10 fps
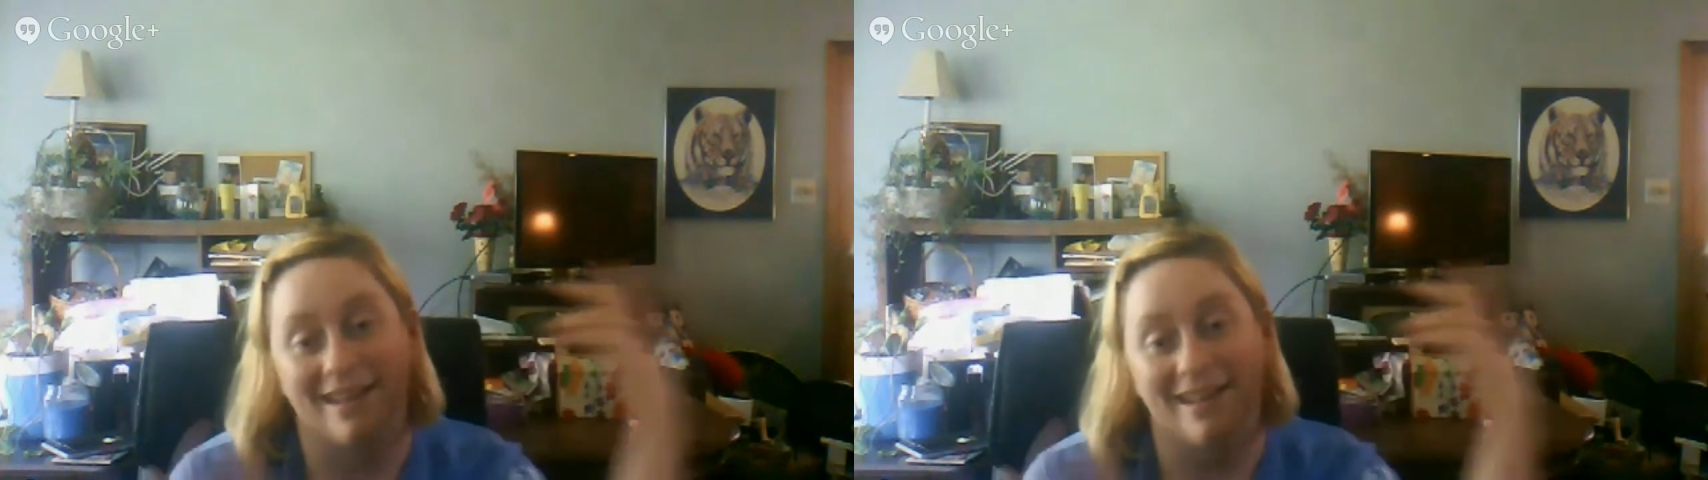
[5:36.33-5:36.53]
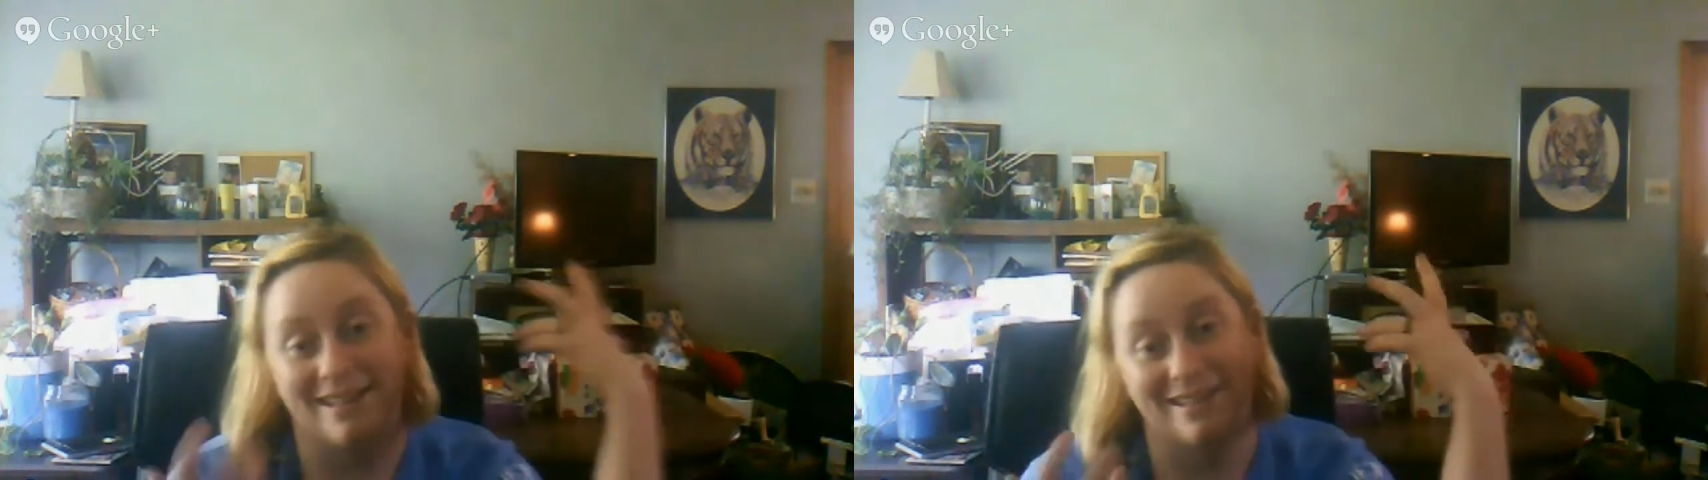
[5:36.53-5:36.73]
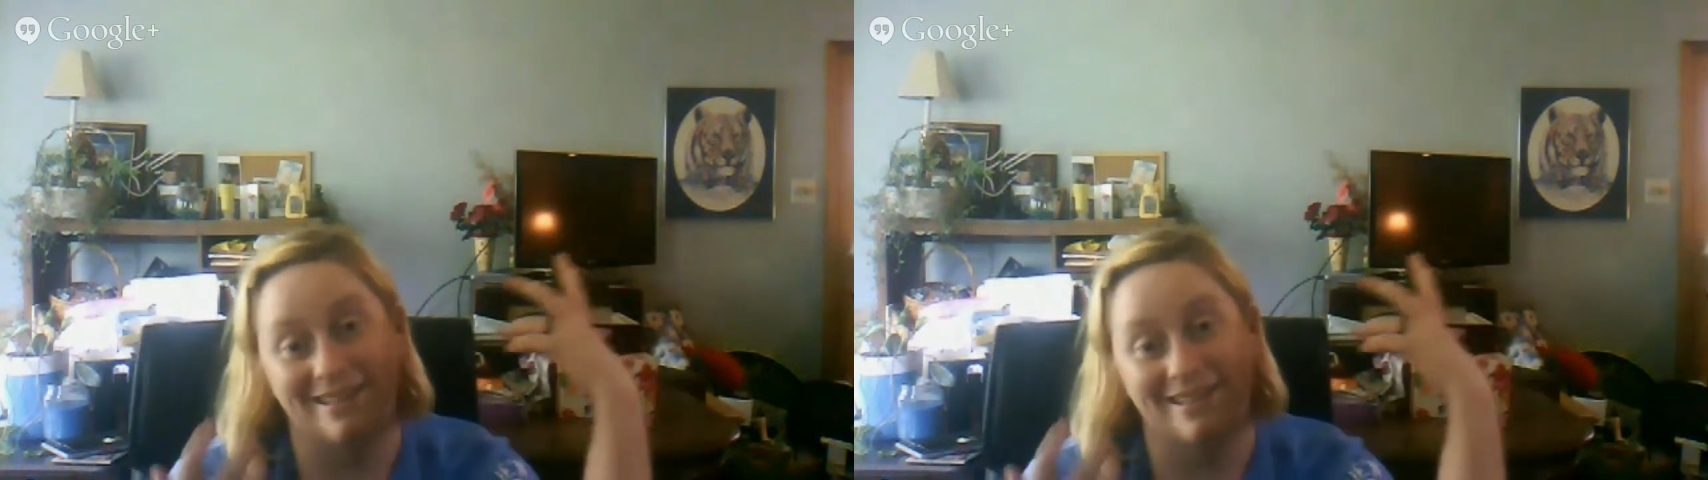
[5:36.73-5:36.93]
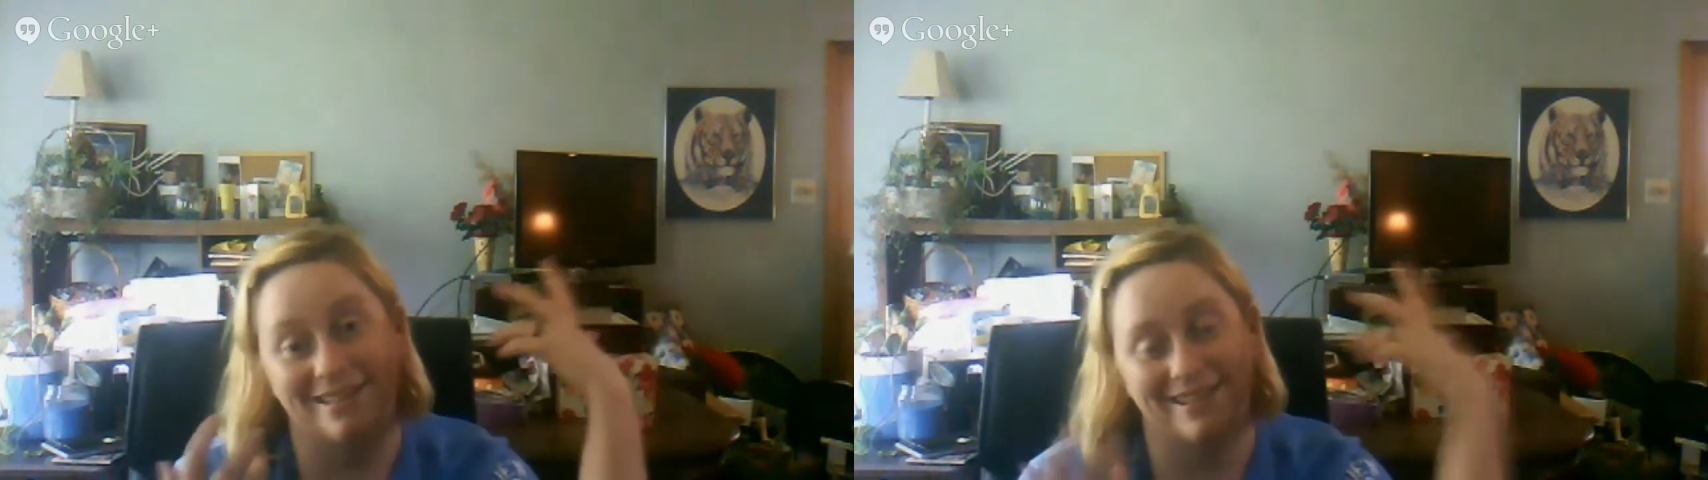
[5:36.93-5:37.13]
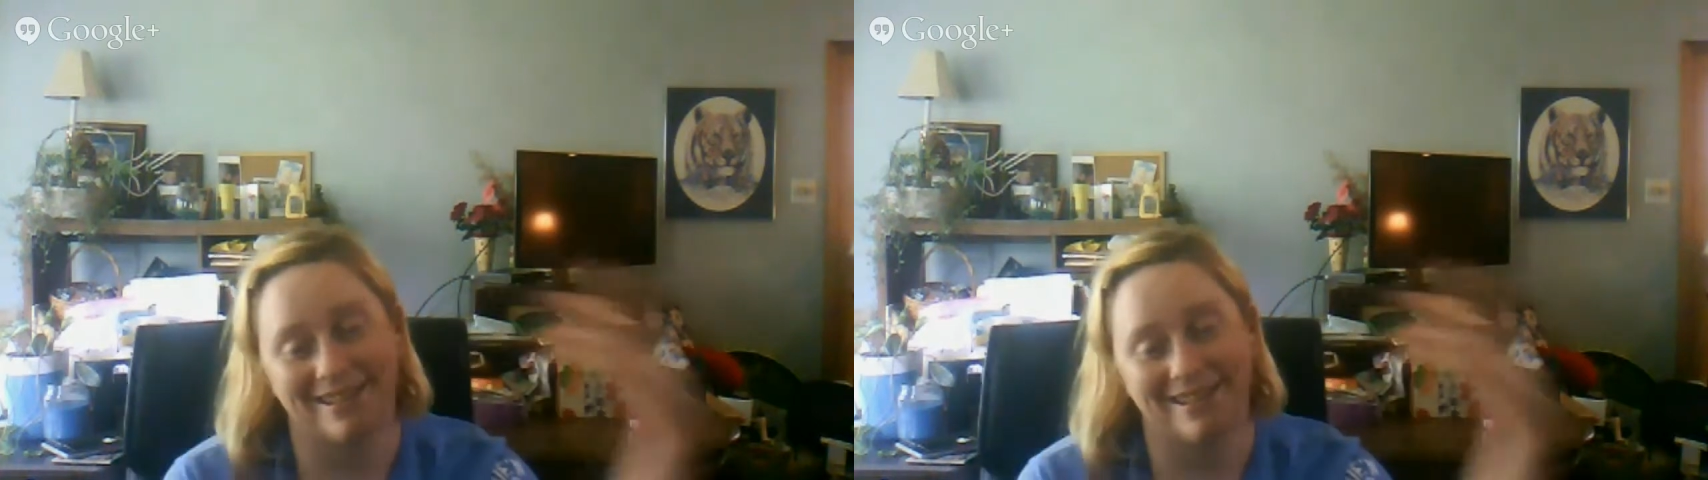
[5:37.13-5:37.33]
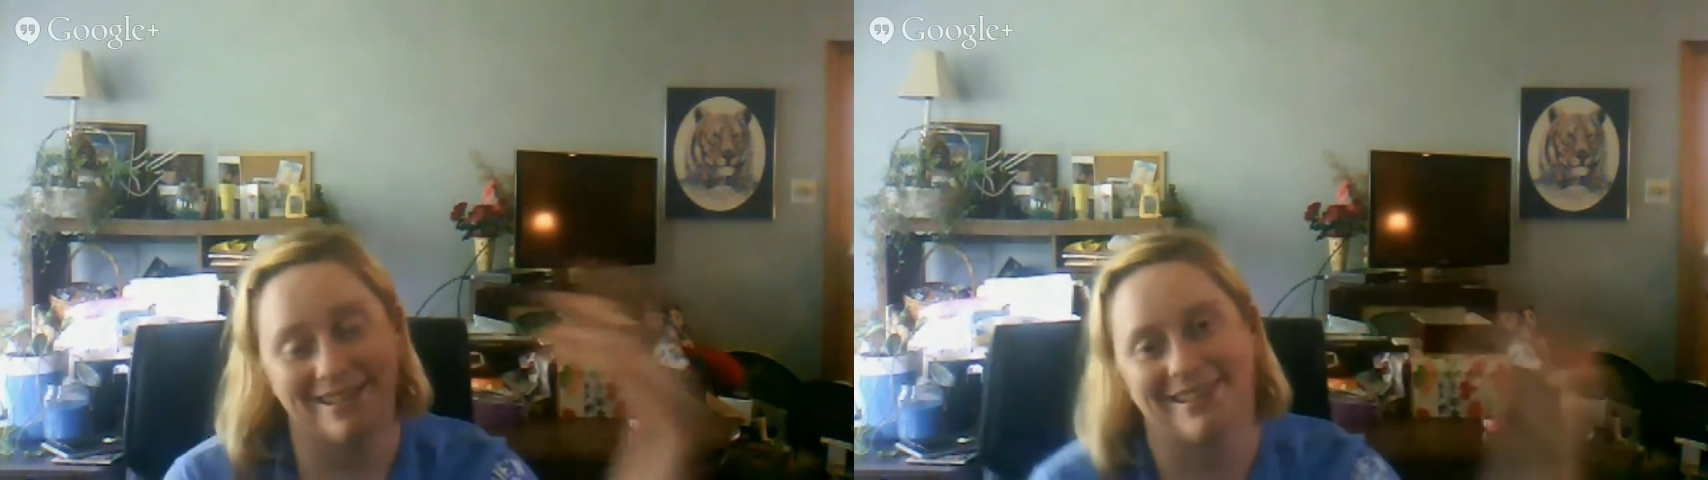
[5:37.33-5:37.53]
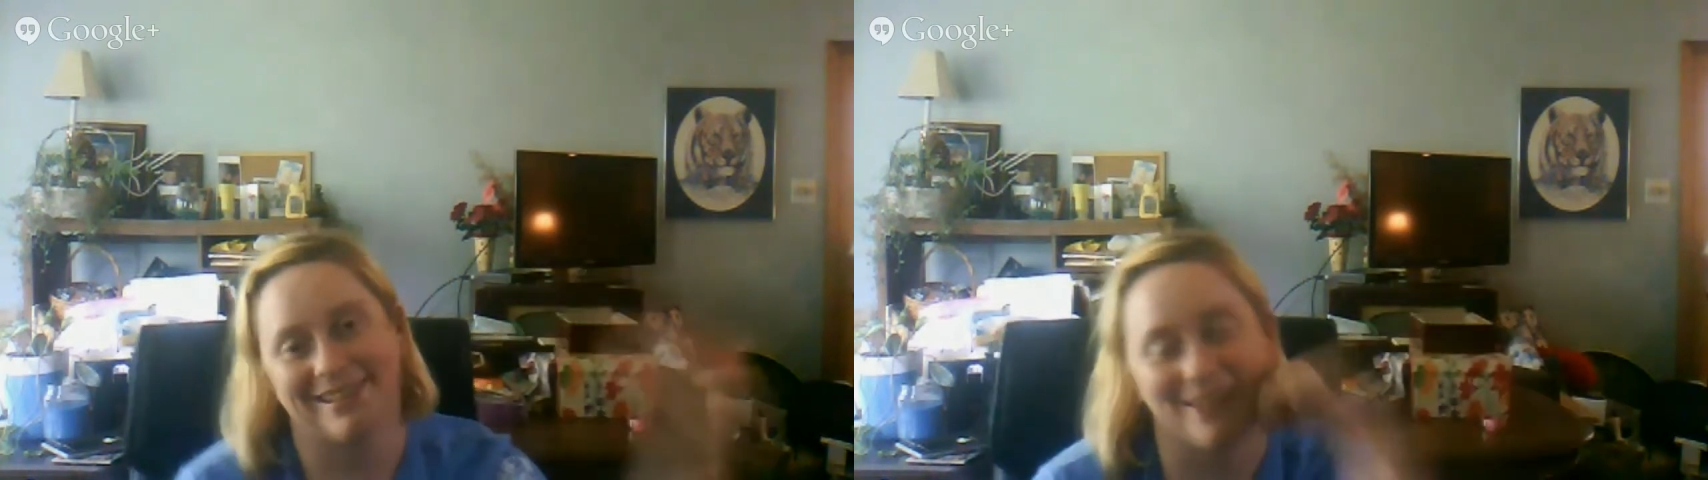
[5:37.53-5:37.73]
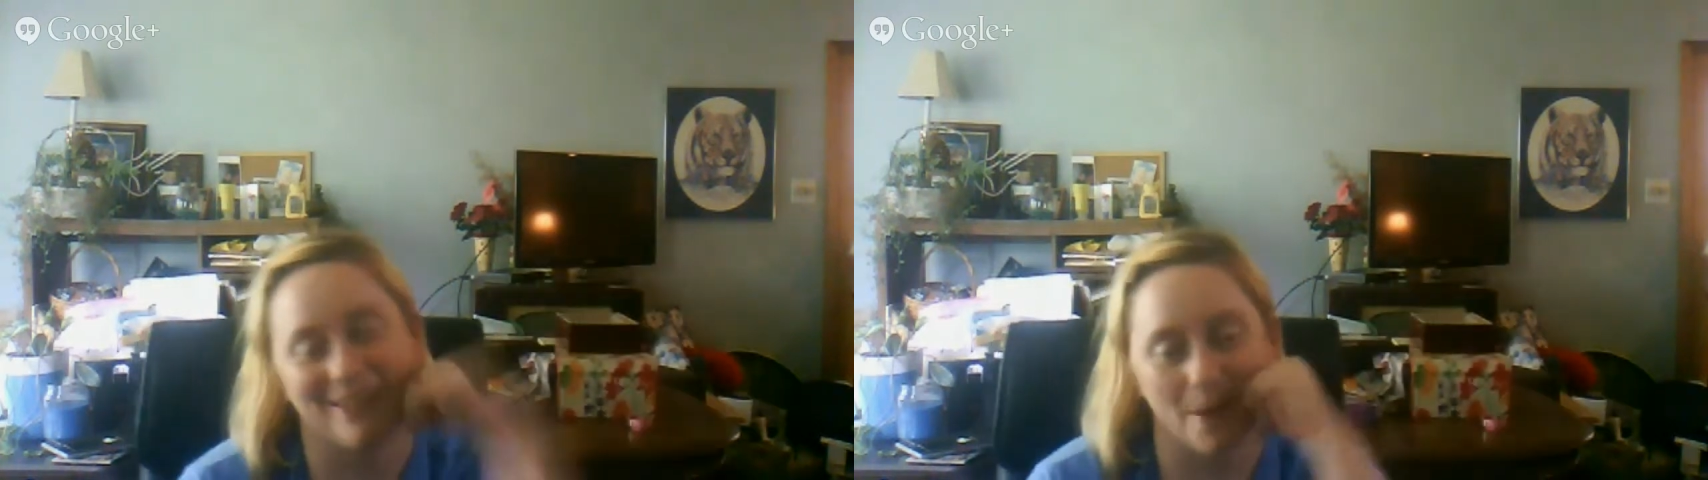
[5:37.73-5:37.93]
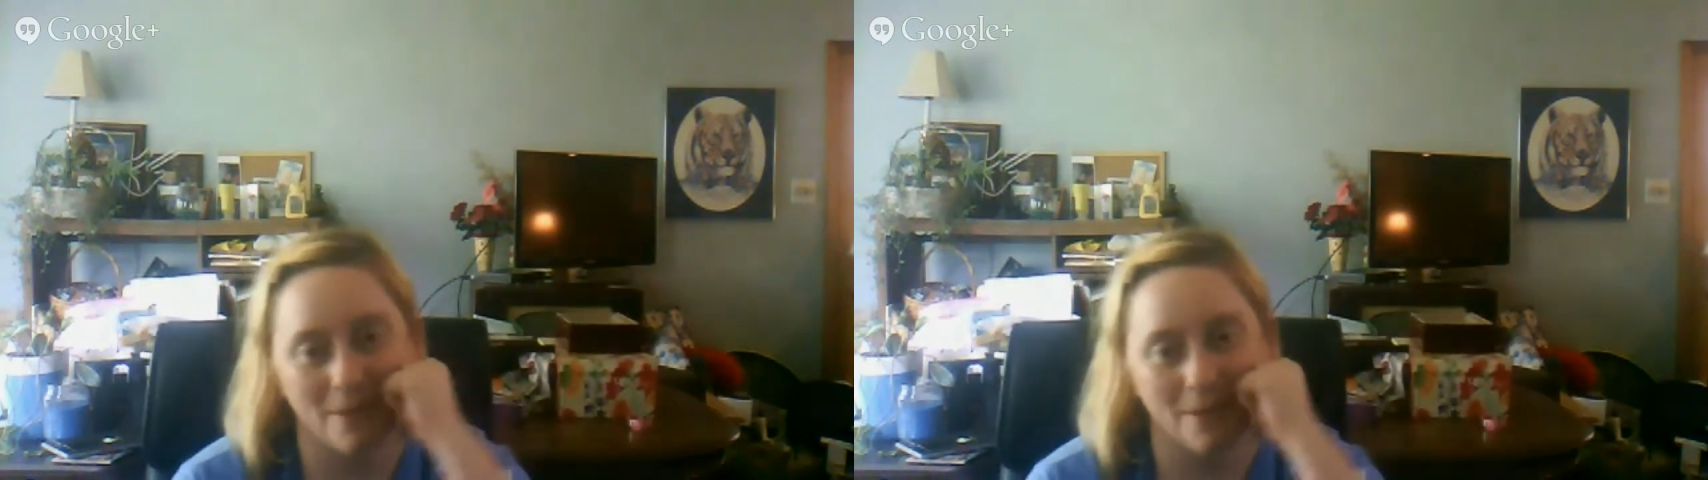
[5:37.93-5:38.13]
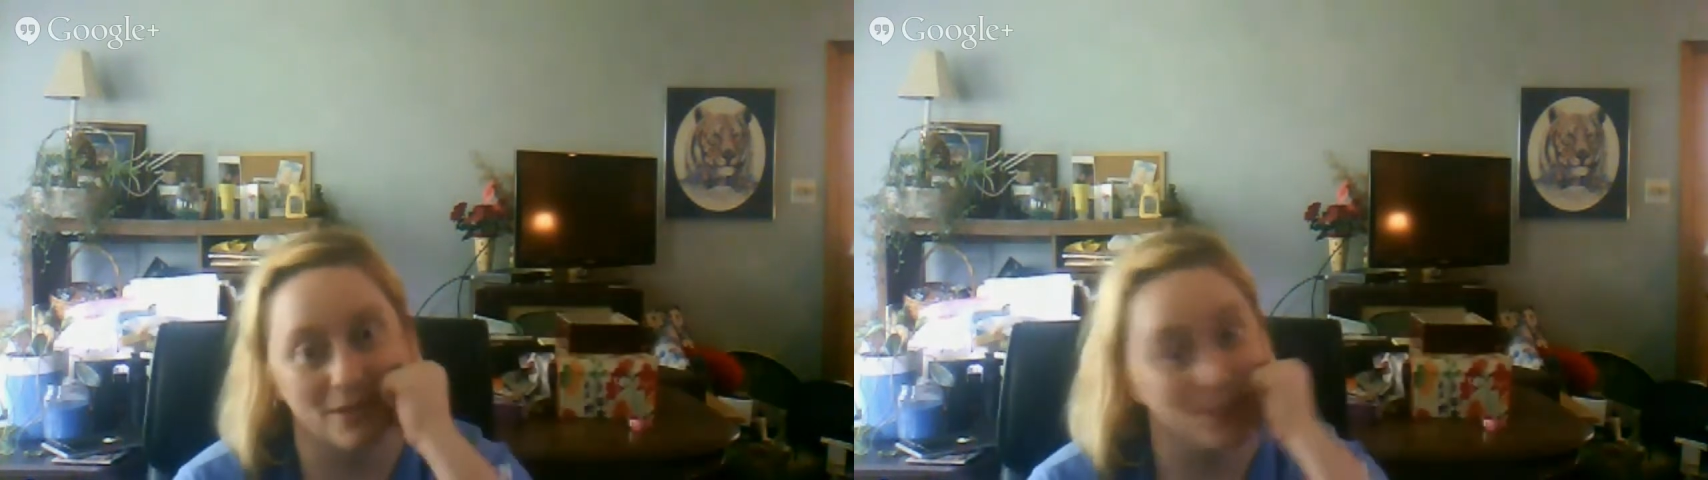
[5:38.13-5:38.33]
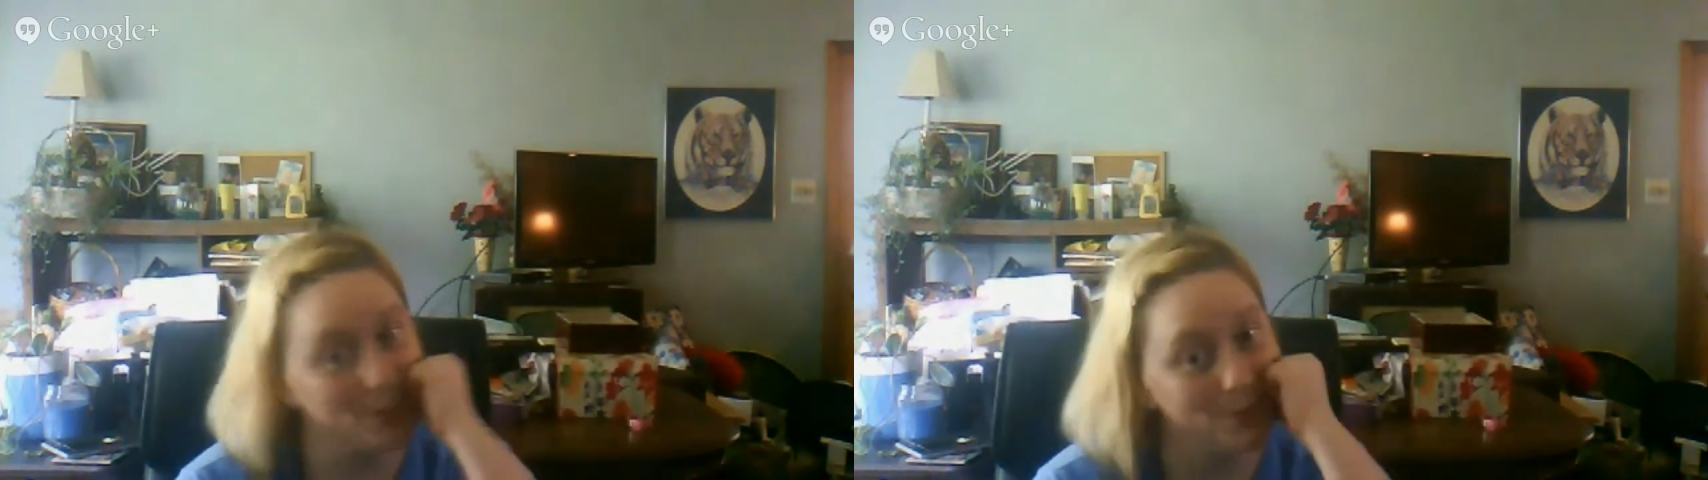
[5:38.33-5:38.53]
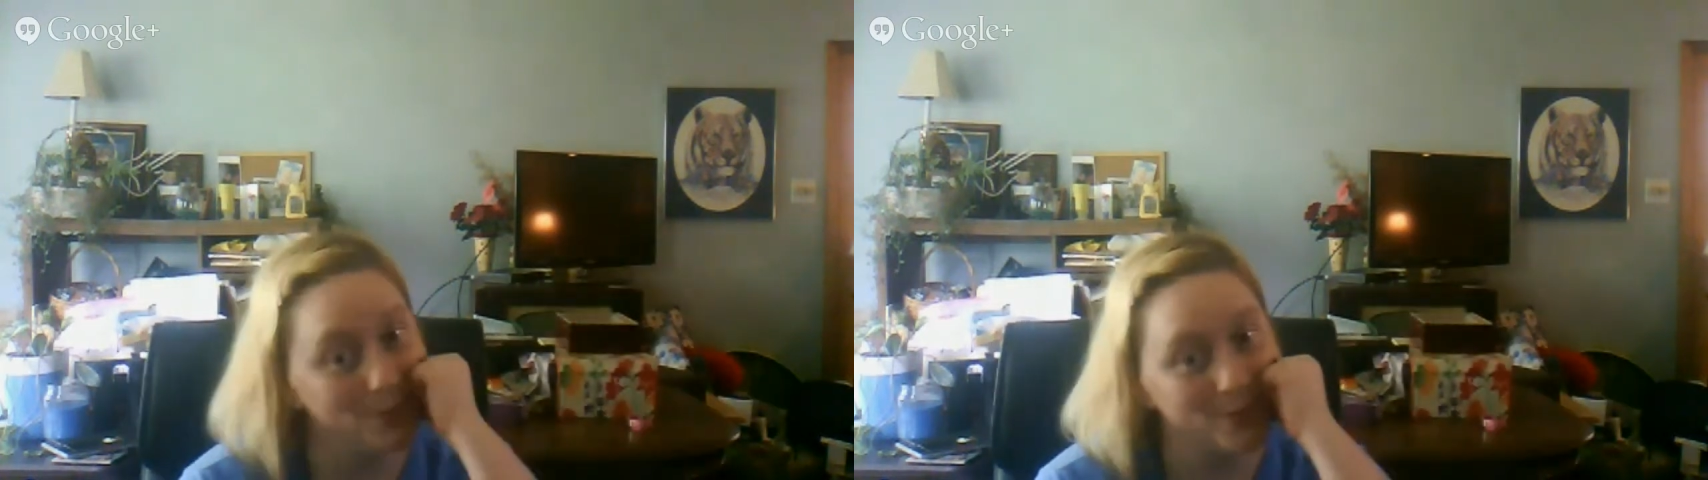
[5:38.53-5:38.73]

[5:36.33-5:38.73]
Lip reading: it's coming soon.